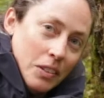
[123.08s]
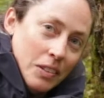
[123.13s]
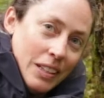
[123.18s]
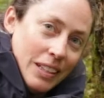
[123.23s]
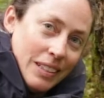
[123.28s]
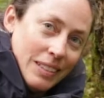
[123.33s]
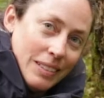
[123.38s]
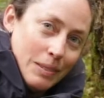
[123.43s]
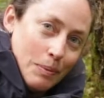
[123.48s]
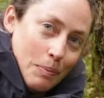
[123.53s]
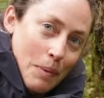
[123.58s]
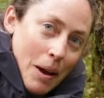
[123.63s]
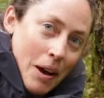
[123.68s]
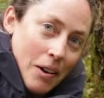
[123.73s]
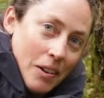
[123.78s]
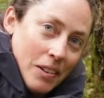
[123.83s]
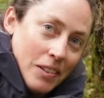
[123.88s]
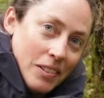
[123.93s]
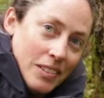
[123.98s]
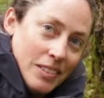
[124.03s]
unique
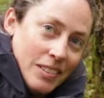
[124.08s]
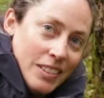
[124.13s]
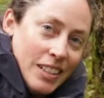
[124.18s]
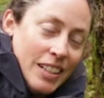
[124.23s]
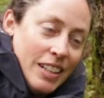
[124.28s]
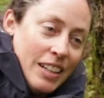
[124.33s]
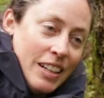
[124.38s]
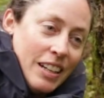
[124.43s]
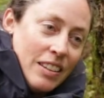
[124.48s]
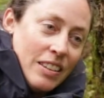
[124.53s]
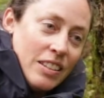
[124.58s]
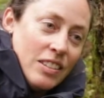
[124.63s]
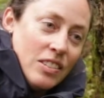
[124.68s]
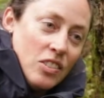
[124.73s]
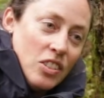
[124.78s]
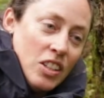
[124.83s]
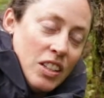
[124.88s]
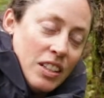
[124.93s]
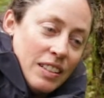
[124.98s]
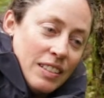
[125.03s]
smell. This
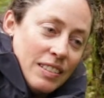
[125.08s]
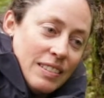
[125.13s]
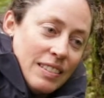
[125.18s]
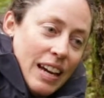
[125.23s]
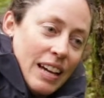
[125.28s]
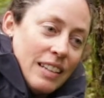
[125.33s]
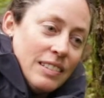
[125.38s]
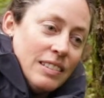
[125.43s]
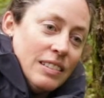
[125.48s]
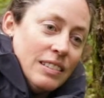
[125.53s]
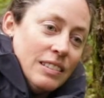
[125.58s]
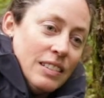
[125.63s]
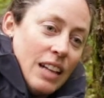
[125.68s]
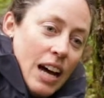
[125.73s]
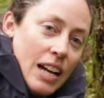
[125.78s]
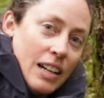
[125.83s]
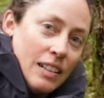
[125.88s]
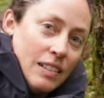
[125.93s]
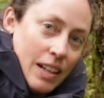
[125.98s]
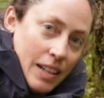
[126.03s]
genus has a
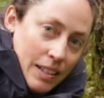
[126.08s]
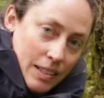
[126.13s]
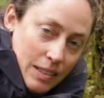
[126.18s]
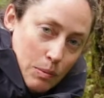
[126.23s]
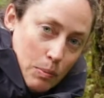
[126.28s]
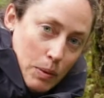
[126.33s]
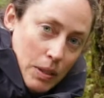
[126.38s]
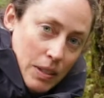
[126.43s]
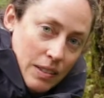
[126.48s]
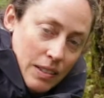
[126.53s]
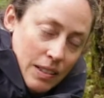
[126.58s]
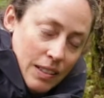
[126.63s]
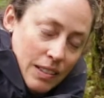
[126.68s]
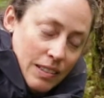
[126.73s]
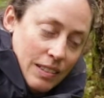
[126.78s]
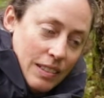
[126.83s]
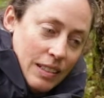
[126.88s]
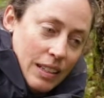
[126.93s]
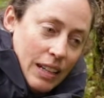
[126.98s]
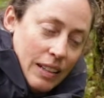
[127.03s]
lot of
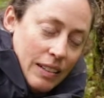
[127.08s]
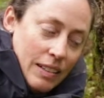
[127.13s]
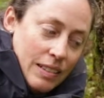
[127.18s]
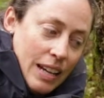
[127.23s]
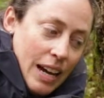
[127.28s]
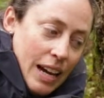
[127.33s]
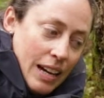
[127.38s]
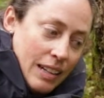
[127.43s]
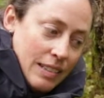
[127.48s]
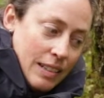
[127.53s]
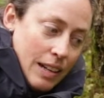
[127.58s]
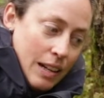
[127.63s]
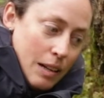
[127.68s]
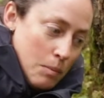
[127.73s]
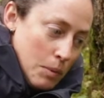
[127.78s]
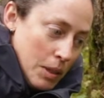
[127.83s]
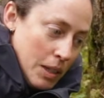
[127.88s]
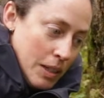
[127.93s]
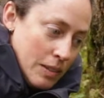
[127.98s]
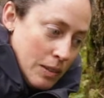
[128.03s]
species, and the
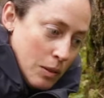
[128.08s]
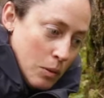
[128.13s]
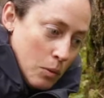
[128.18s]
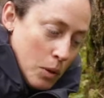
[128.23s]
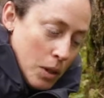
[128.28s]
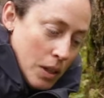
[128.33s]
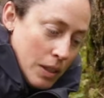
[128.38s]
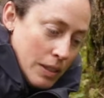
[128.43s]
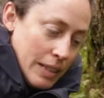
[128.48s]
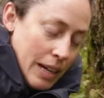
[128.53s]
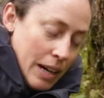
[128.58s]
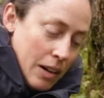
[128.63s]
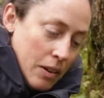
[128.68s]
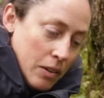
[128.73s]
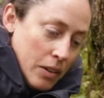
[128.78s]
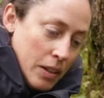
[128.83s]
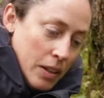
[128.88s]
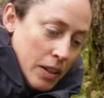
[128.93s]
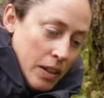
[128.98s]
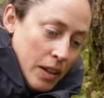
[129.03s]
taxonomy isn't worked out.